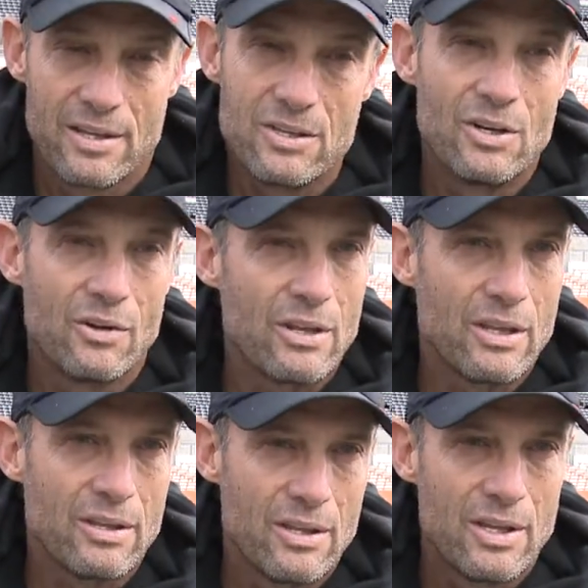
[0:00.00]
you know,
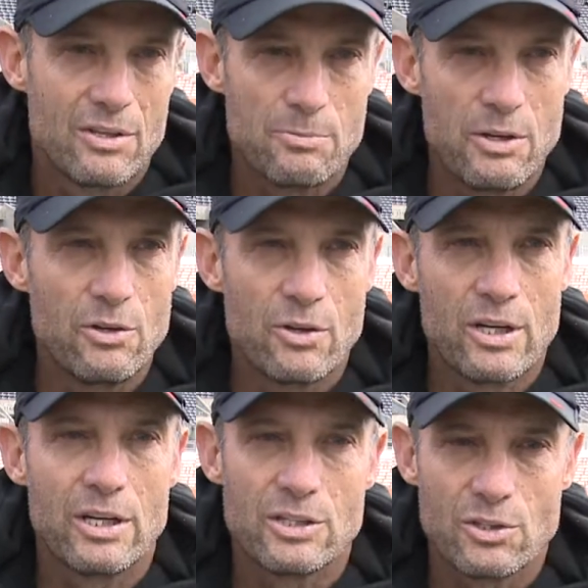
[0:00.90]
he's been doing
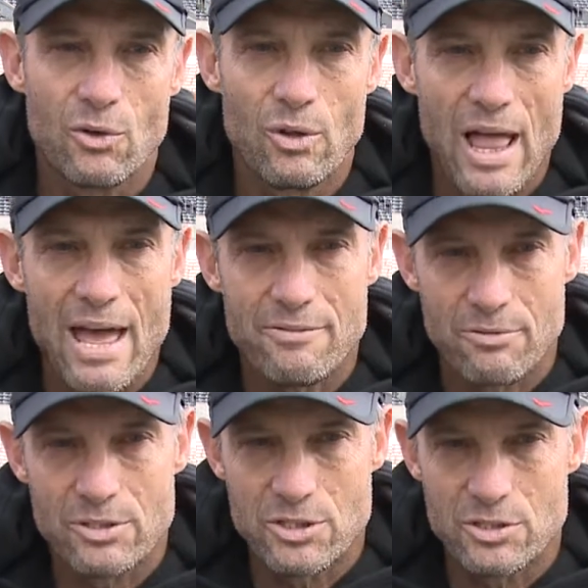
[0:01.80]
it his whole life,
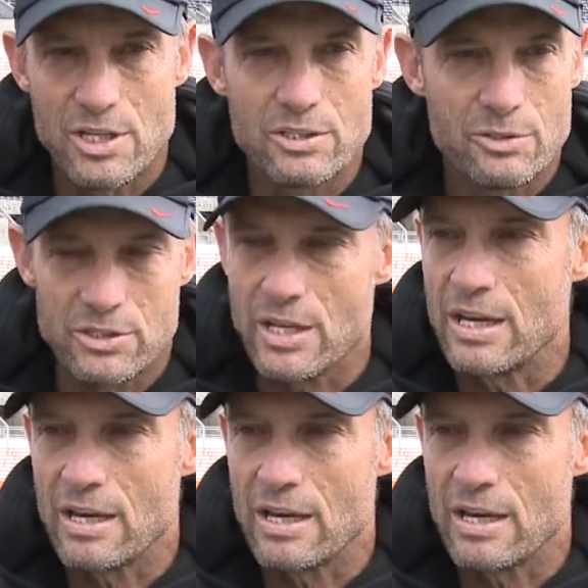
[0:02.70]
which is interesting.